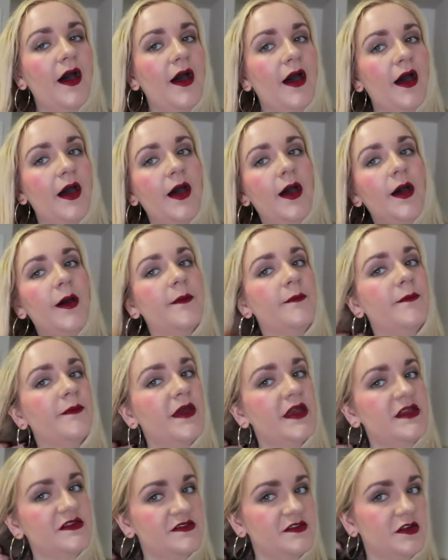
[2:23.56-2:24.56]

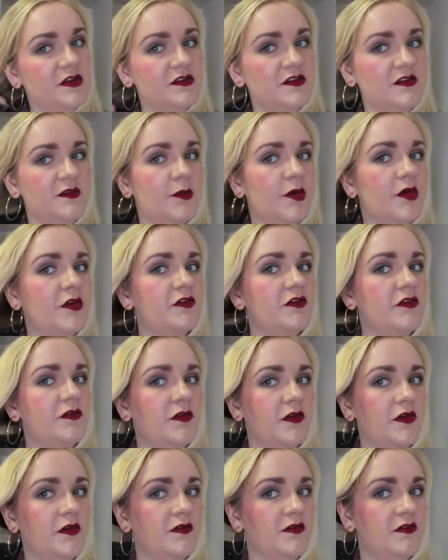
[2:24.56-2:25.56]
It's not so much
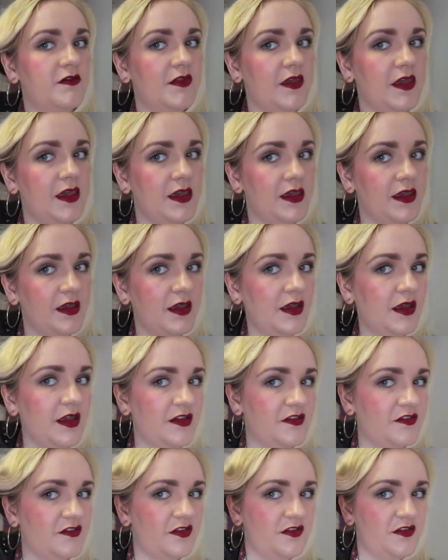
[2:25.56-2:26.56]
if you can see,
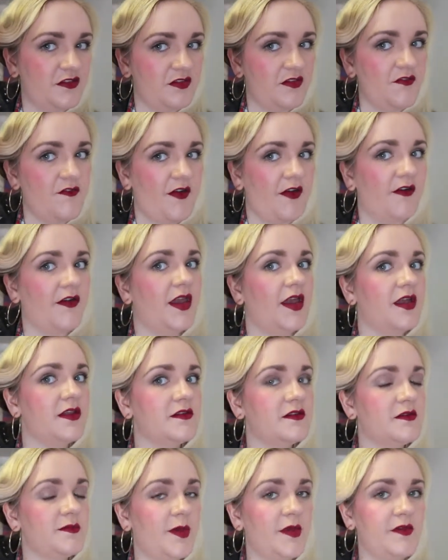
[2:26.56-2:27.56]
it's just the very
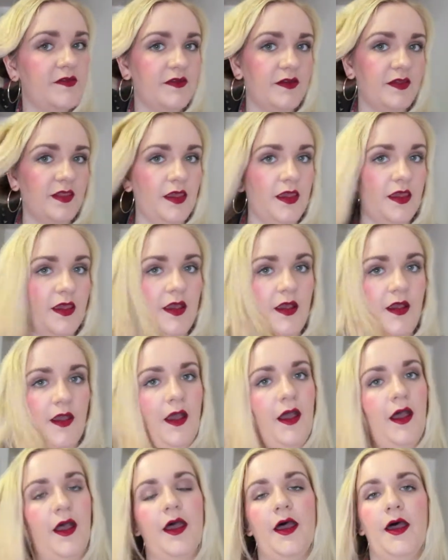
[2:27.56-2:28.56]
ends basically,
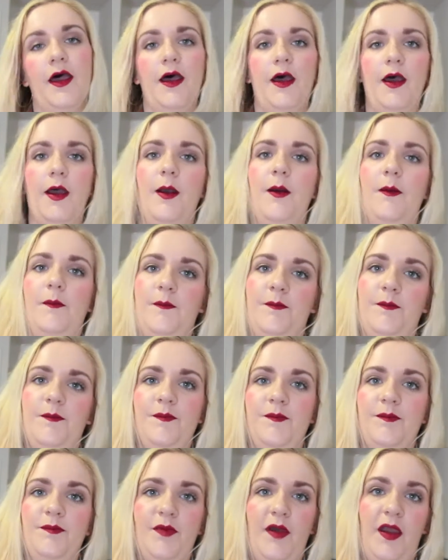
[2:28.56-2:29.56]

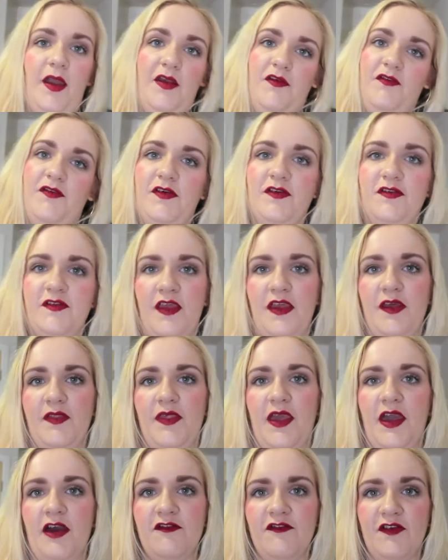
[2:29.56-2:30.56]
but if you see it
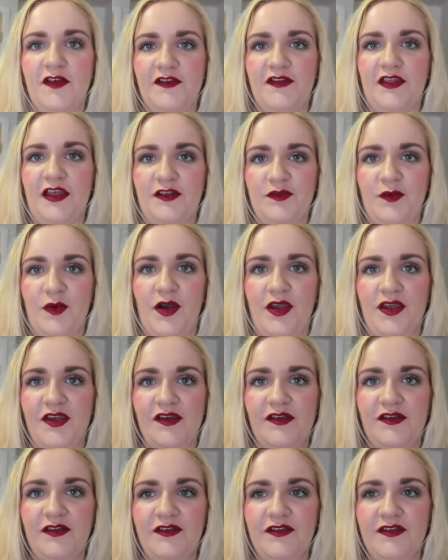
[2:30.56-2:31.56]
in the outfits, that's what I
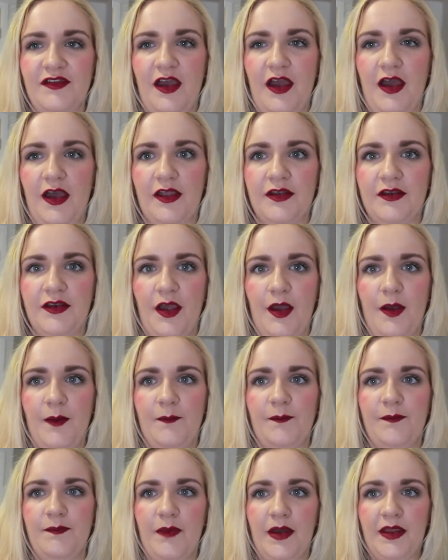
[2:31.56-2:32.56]
used.
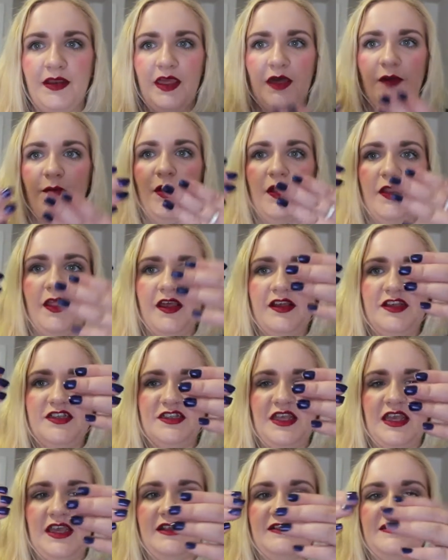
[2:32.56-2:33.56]
And my nail
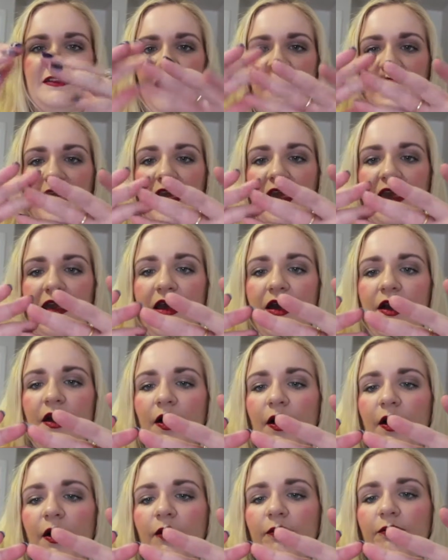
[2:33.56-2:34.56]
polish is a
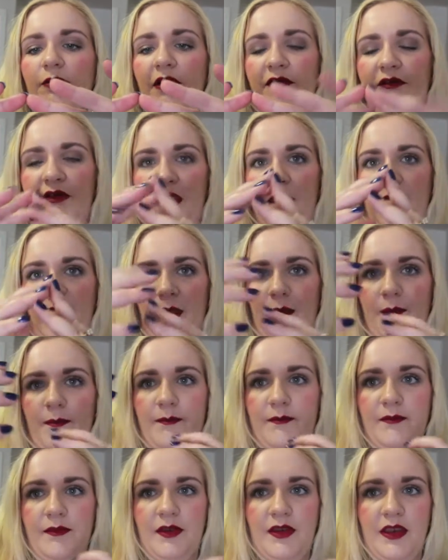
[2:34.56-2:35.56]
Barry
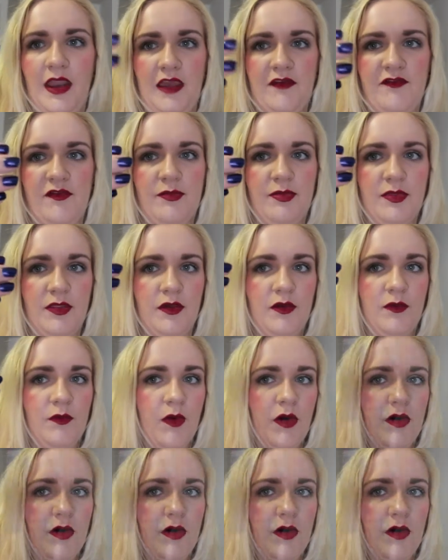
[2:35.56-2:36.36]
M navy blue